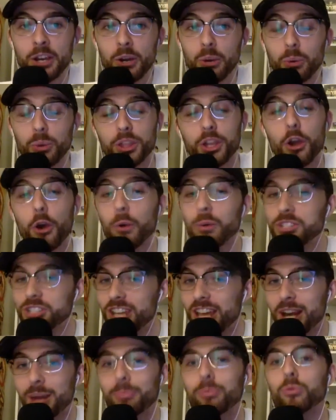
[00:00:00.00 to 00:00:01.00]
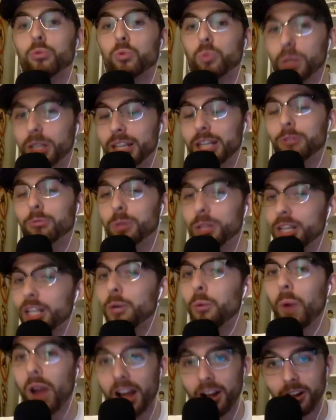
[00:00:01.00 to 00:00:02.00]
Well, the O set up really, really
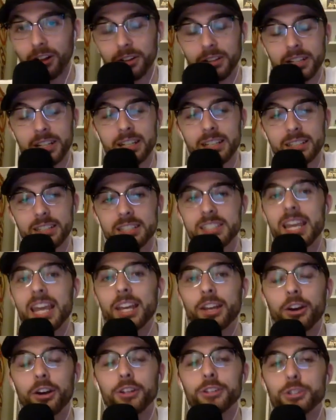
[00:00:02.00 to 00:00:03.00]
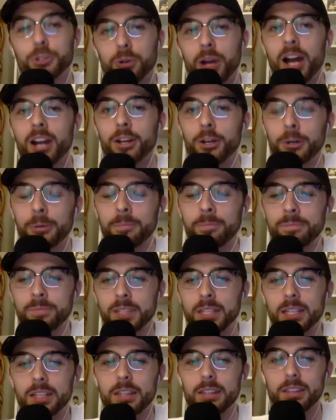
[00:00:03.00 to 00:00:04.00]
well to take on Toronto
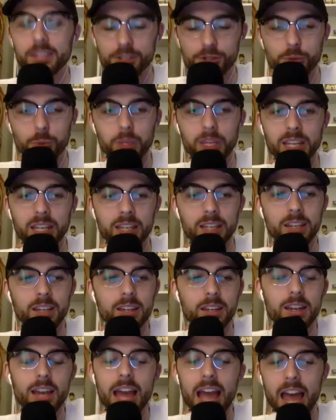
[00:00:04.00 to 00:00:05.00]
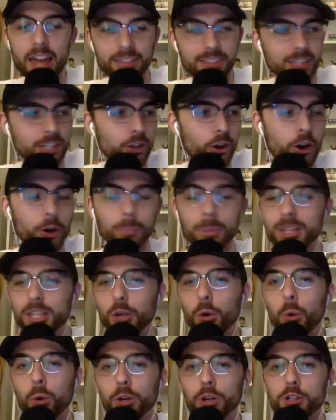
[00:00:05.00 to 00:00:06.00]
this week at the yard. But the
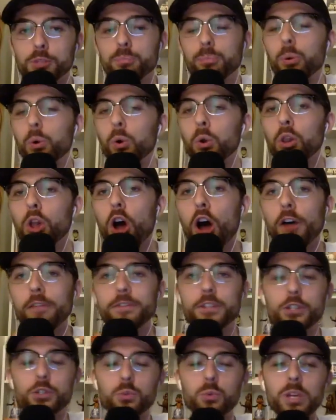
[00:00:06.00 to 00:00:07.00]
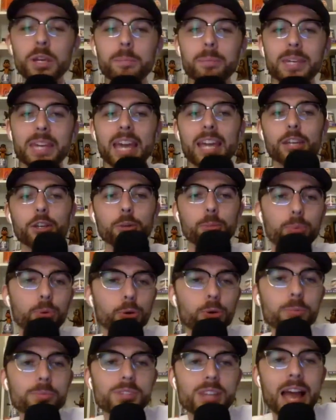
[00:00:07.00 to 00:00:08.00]
Orioles pull off the sweep, get your
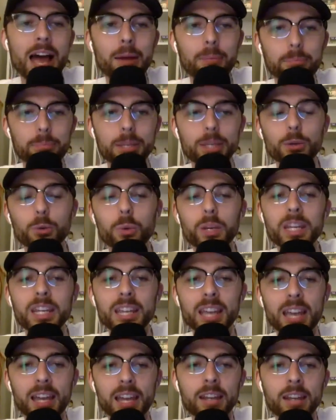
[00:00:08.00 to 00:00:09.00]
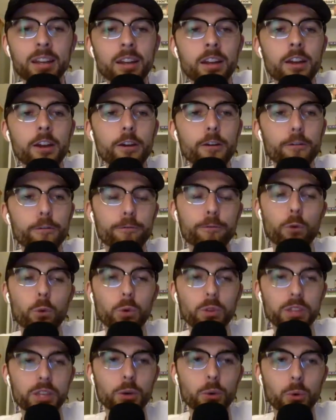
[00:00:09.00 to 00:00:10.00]
brooms out. Big weekend
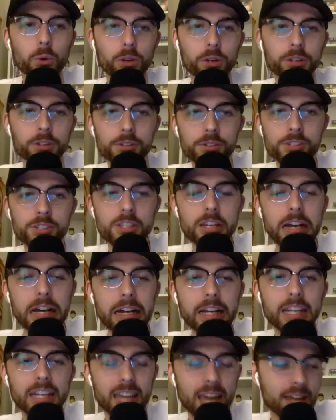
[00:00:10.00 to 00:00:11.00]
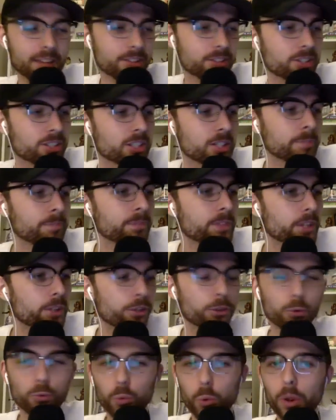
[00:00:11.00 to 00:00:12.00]
for the Orioles against
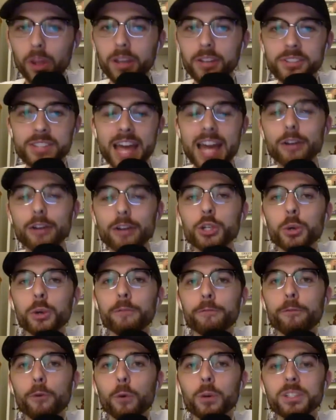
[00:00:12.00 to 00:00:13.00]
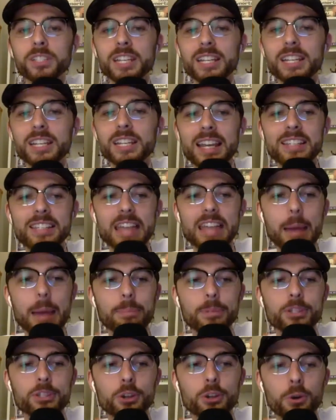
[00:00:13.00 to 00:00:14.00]
the Royals. That'll do it for today's
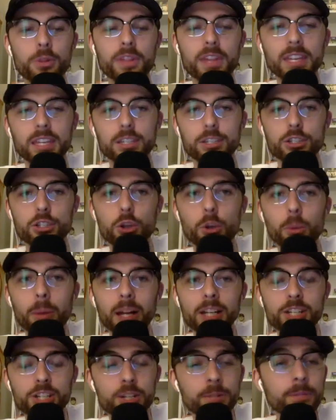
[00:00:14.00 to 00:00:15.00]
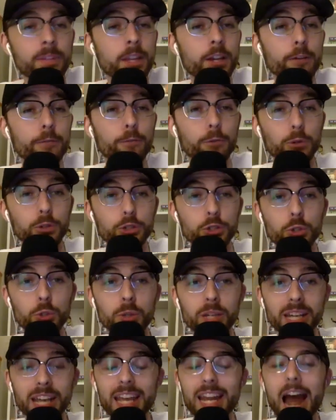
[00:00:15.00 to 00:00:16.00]
episode. Thank you so much for
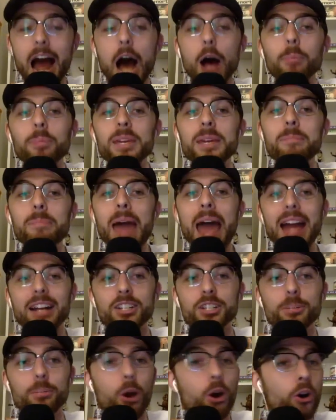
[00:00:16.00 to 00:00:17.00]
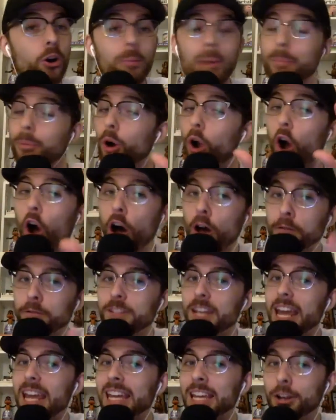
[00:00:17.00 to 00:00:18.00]
tuning in. I'll be back tomorrow. Remember, off
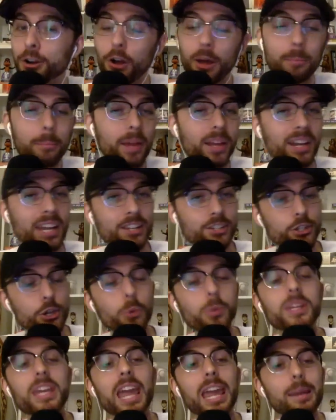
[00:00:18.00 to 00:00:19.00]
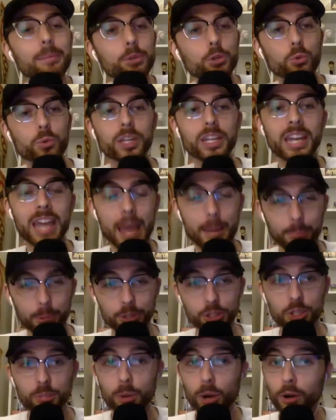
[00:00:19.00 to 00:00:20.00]
day here on Monday, so no game to recap on
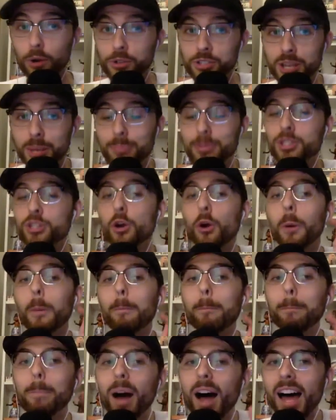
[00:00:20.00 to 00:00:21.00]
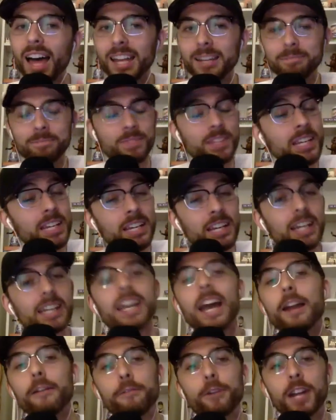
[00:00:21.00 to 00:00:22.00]
tomorrow's episode, but
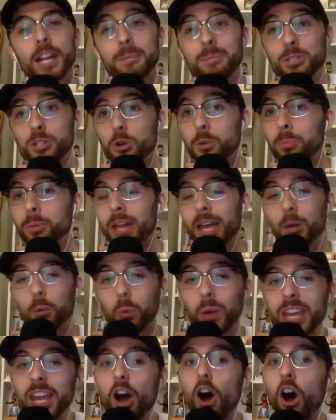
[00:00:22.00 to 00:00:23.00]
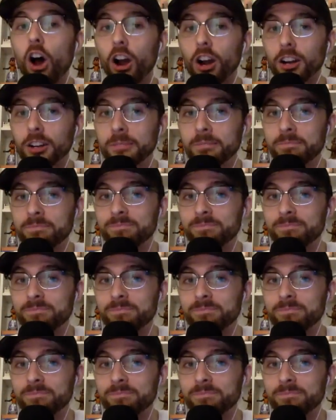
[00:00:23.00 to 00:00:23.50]
got a fun episode planned. We are